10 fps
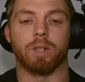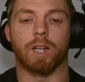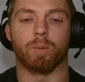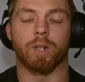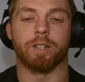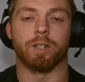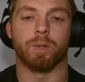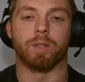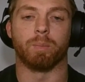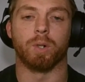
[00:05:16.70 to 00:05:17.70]
like what I did
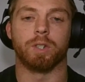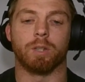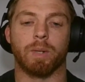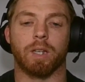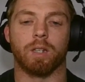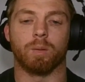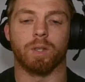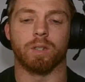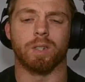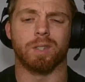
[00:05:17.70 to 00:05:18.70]
with the books in the beginning,
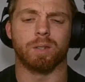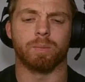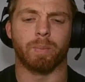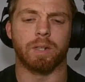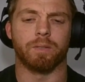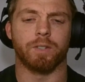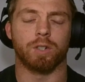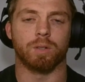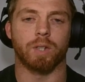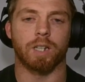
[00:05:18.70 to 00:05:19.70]
whether it's
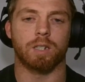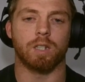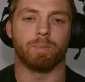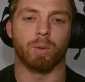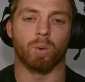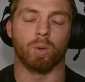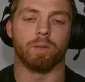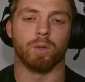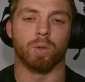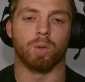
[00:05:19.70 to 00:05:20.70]
beneficial to actually put all
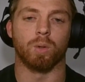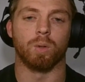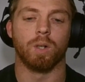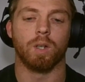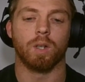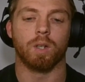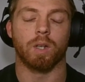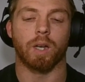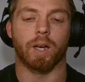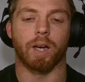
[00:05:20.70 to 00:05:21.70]
of your
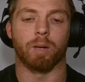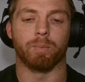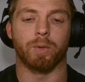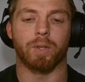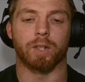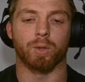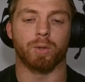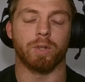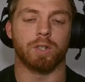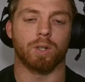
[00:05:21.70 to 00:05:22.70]
like your
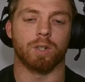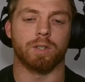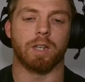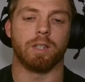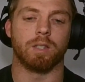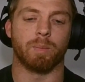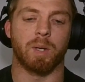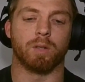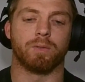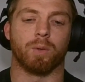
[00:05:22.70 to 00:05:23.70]
3 stars together to
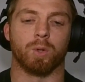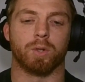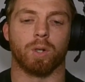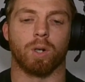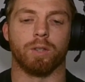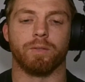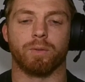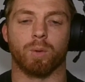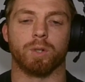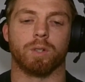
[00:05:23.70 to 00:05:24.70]
make a 4 star and then
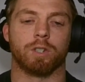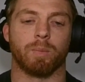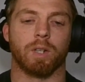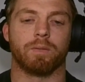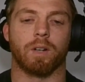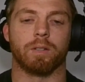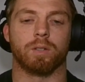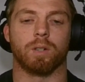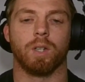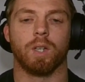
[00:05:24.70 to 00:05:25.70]
4 stars to make 5
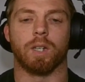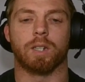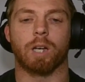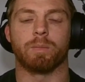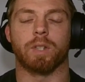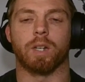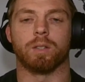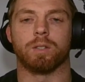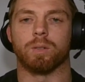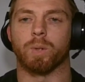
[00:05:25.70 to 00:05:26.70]
star. It comes down
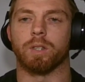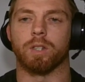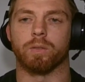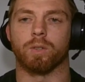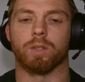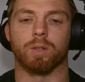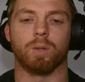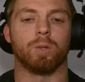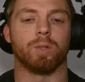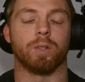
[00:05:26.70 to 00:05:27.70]
to whether you've got the
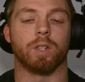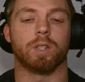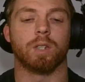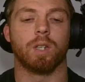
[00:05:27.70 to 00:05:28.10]
gold or not.